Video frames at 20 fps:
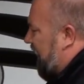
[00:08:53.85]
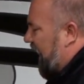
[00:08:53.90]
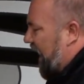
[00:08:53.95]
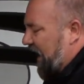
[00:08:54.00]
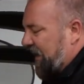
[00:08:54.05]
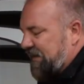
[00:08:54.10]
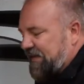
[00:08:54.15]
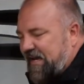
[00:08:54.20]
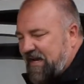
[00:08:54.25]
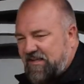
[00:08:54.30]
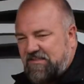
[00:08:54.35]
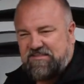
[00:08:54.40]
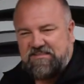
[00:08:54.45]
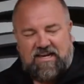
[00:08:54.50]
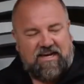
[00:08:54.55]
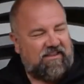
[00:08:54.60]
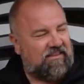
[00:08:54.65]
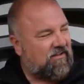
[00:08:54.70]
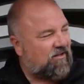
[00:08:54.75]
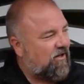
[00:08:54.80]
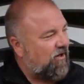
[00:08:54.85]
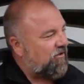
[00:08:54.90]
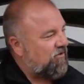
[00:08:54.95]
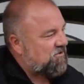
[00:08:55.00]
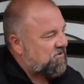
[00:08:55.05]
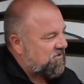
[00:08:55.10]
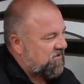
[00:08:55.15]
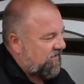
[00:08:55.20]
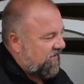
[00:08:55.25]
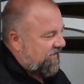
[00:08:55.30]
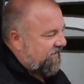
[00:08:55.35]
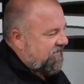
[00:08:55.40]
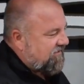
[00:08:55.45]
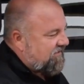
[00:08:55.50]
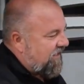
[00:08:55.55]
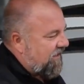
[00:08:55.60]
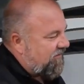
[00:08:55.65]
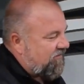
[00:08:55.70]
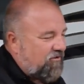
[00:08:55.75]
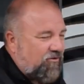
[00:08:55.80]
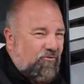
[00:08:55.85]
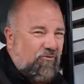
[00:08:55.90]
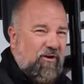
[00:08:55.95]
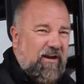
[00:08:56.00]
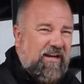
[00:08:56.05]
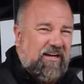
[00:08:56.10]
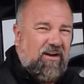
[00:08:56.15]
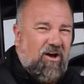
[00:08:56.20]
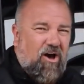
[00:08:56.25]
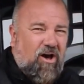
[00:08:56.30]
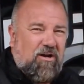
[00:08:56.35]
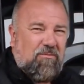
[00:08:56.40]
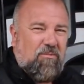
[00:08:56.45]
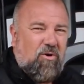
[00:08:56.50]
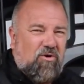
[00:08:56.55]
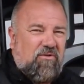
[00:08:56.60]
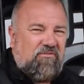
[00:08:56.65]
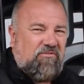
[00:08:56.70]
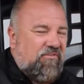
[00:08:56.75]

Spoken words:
on the outside of the coach, it is that great automotive